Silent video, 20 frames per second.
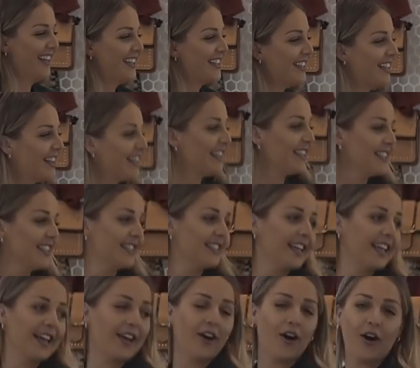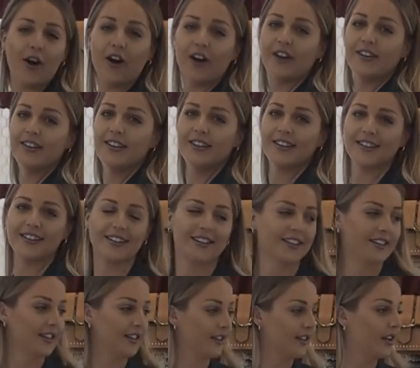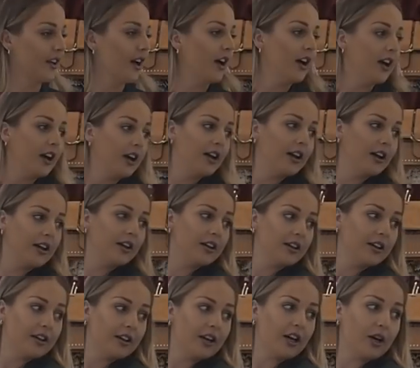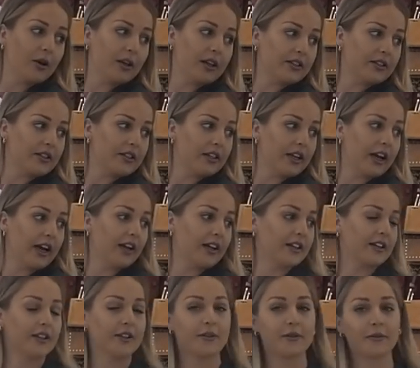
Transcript: so this is it on. Oh, that's a tag.